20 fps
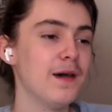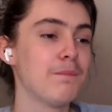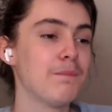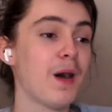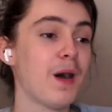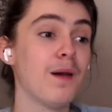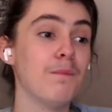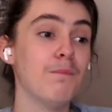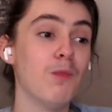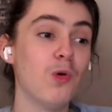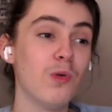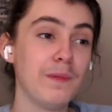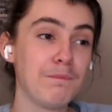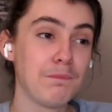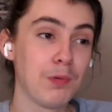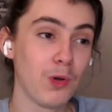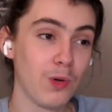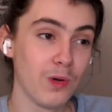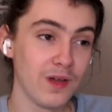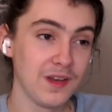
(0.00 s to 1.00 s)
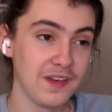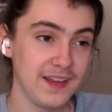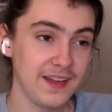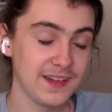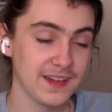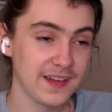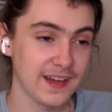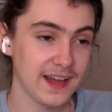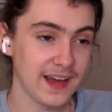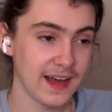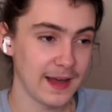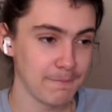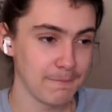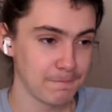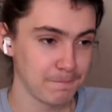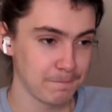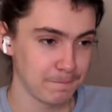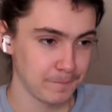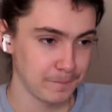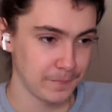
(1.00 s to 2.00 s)
But more importantly than that,
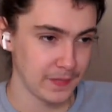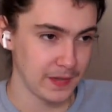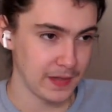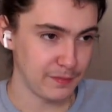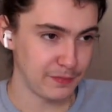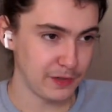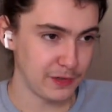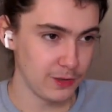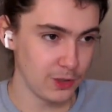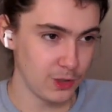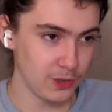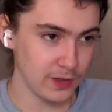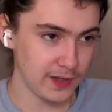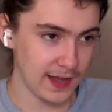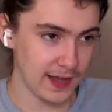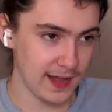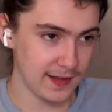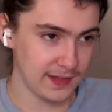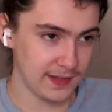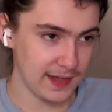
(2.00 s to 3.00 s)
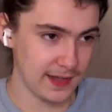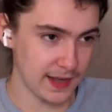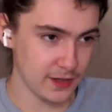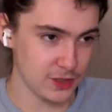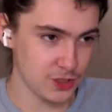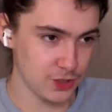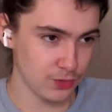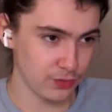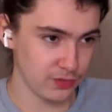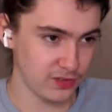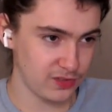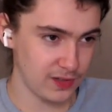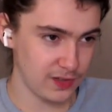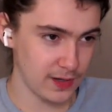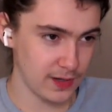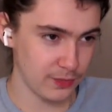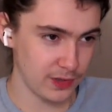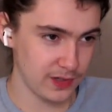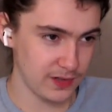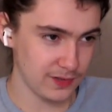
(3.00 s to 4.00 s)
if you look at the actual
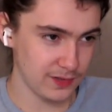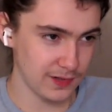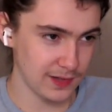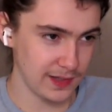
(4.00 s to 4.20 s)
series